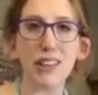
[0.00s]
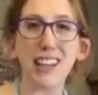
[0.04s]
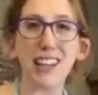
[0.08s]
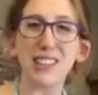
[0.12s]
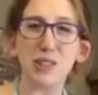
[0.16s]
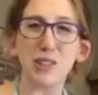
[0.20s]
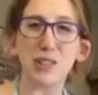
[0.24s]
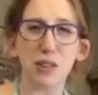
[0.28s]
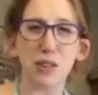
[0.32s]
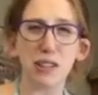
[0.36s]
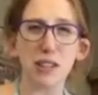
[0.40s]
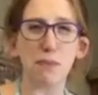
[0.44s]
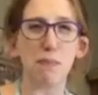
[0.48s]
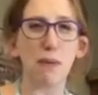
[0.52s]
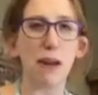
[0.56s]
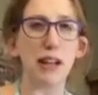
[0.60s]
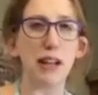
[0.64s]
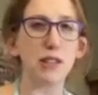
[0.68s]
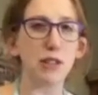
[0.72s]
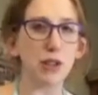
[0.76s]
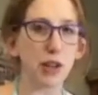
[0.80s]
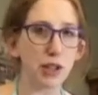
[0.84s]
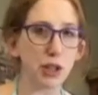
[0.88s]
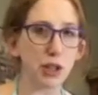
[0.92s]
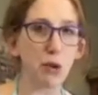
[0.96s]
That sort of
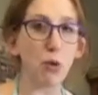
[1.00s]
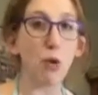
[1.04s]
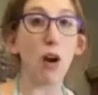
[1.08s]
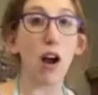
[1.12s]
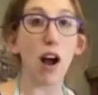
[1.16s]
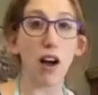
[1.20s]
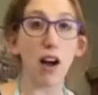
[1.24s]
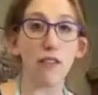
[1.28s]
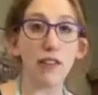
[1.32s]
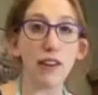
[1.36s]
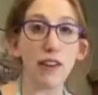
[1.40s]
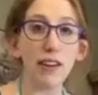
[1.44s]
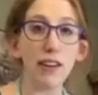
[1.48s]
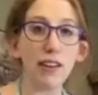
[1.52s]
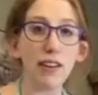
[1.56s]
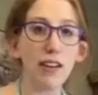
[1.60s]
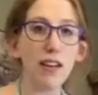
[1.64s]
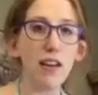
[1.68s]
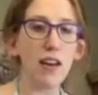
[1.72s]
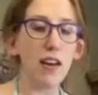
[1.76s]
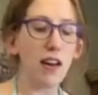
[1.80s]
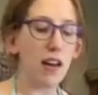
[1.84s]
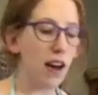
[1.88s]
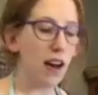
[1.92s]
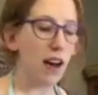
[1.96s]
depends on your oven,
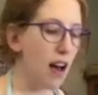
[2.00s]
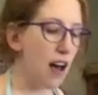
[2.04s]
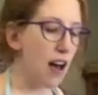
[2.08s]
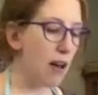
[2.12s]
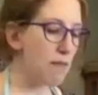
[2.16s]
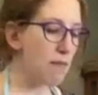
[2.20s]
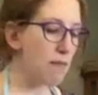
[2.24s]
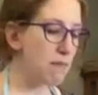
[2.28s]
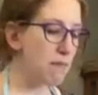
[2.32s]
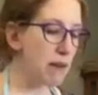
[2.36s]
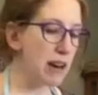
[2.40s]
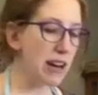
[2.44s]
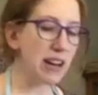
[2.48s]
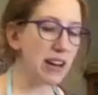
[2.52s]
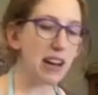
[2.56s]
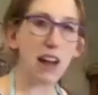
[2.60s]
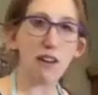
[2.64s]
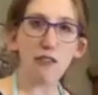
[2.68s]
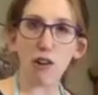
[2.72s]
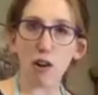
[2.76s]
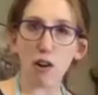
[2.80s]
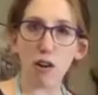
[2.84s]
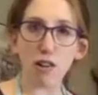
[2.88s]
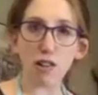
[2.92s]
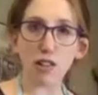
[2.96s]
but it
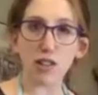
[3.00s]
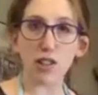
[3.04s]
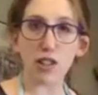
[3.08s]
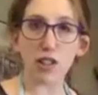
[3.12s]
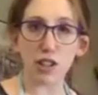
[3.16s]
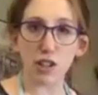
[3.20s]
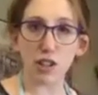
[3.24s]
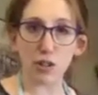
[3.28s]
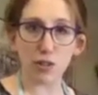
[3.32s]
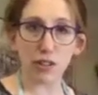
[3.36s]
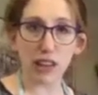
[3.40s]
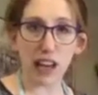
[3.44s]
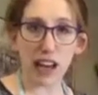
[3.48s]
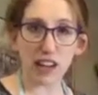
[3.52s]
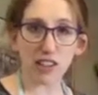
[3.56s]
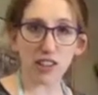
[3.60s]
never hurts to do that,